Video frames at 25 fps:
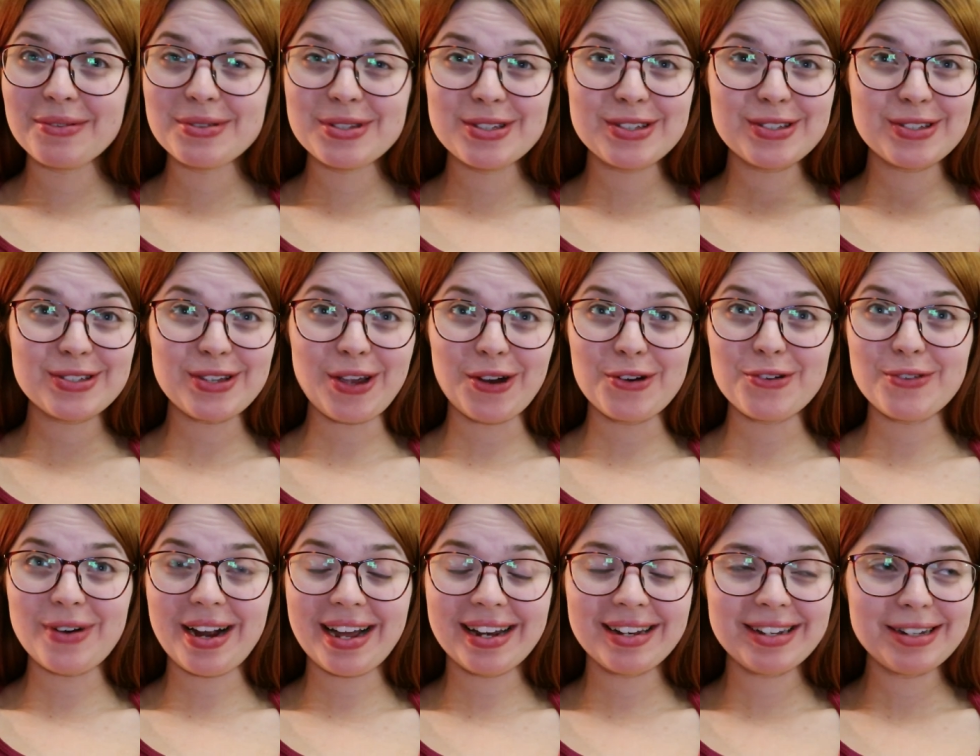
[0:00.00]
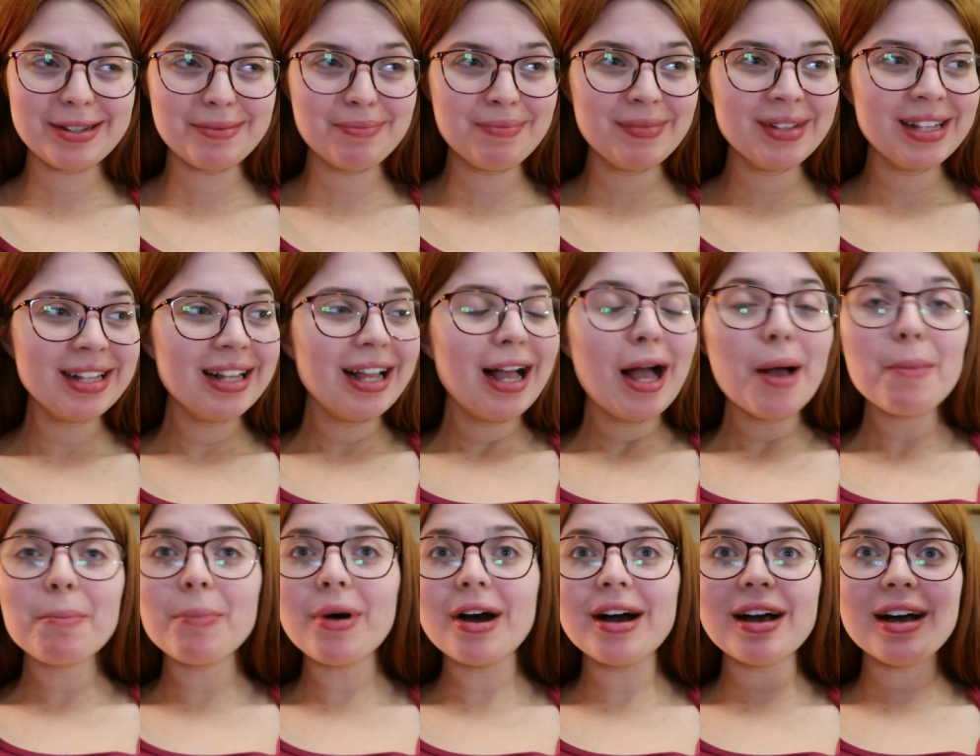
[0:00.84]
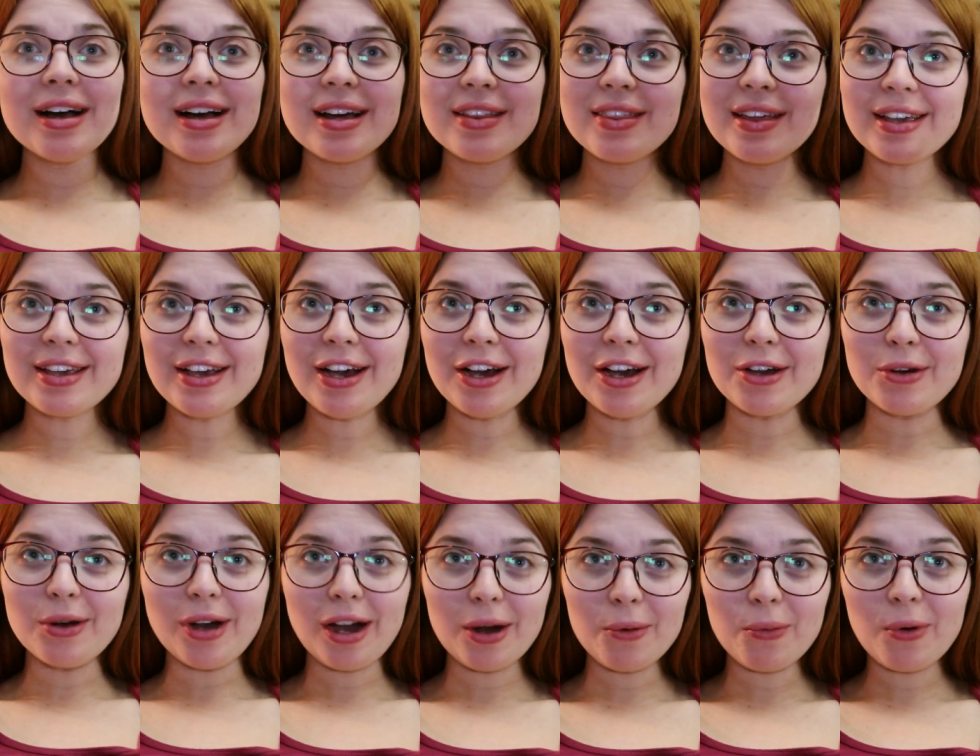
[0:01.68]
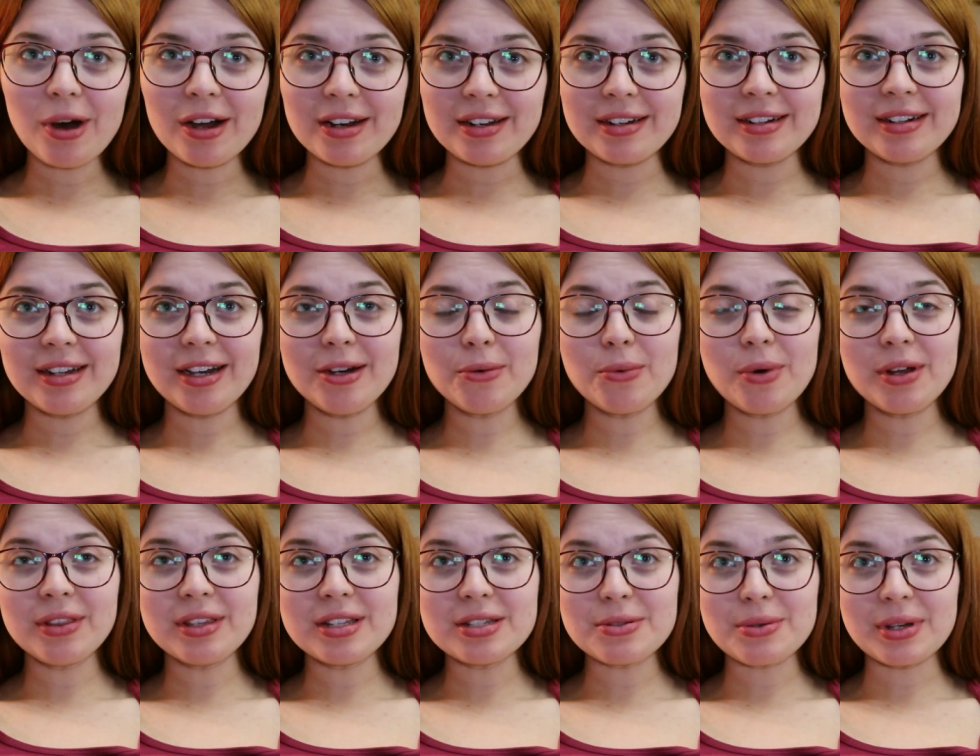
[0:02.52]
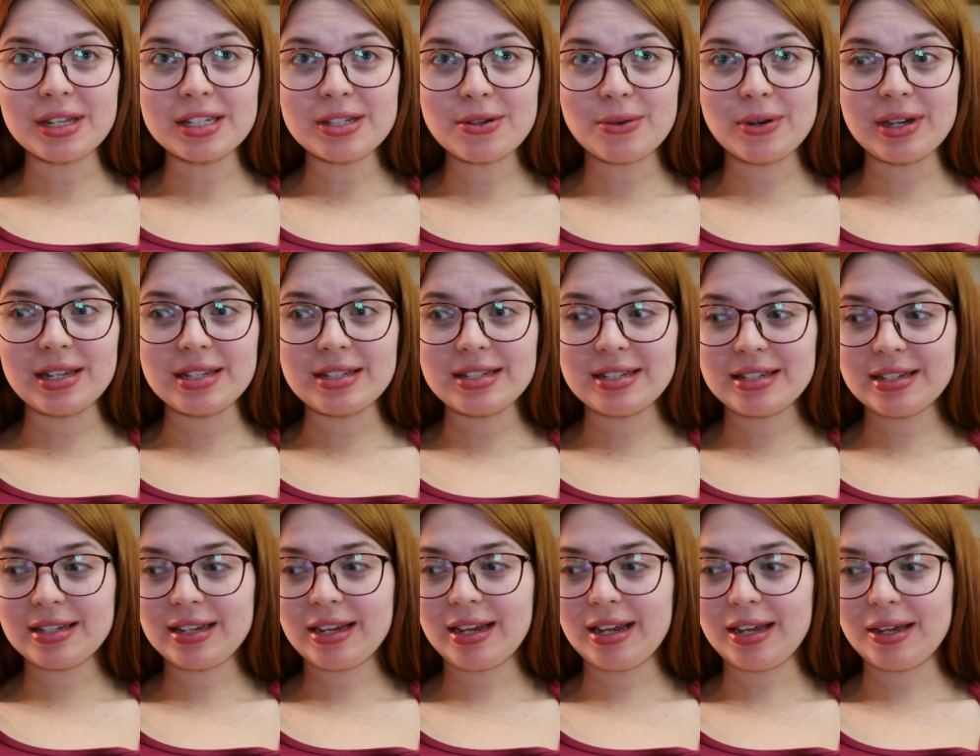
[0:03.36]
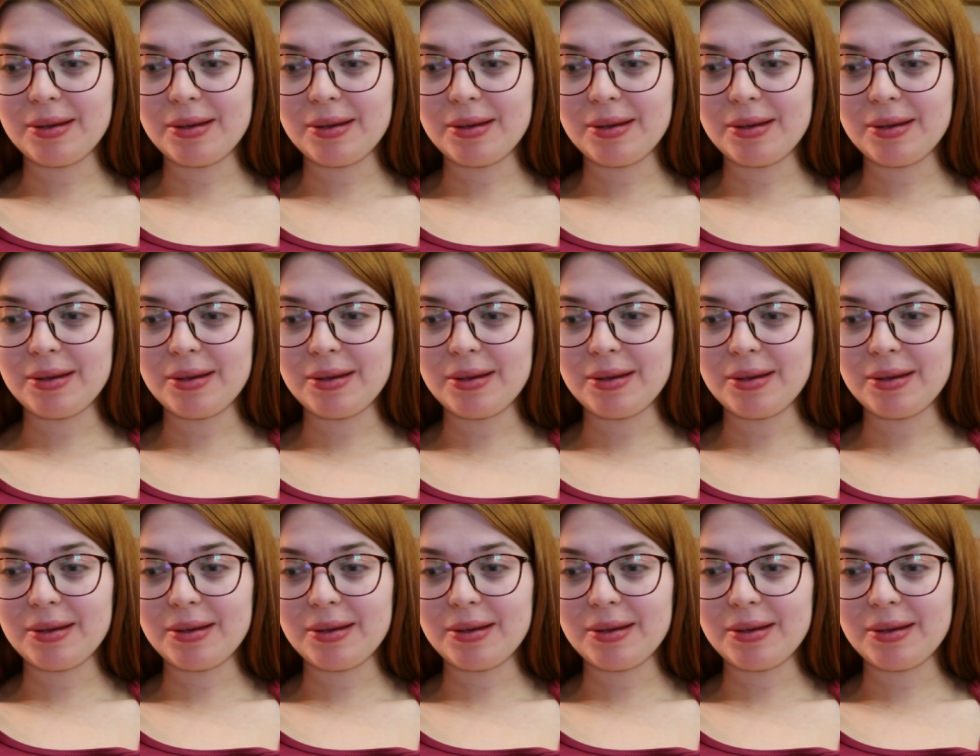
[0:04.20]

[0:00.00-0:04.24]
So random. But there you go. I won this week's quiz.